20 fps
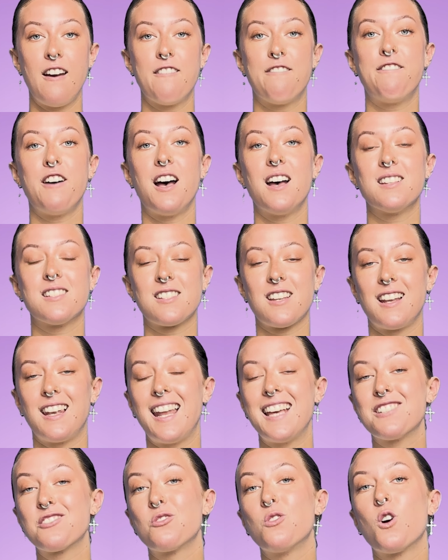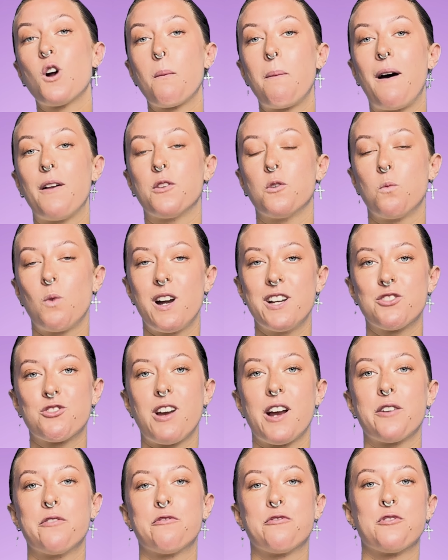First, let's talk about the white
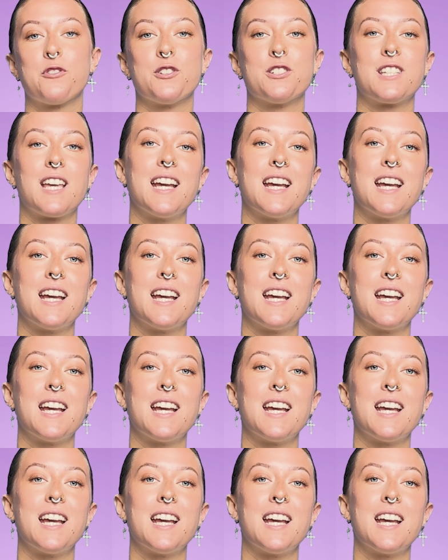dragon fruit's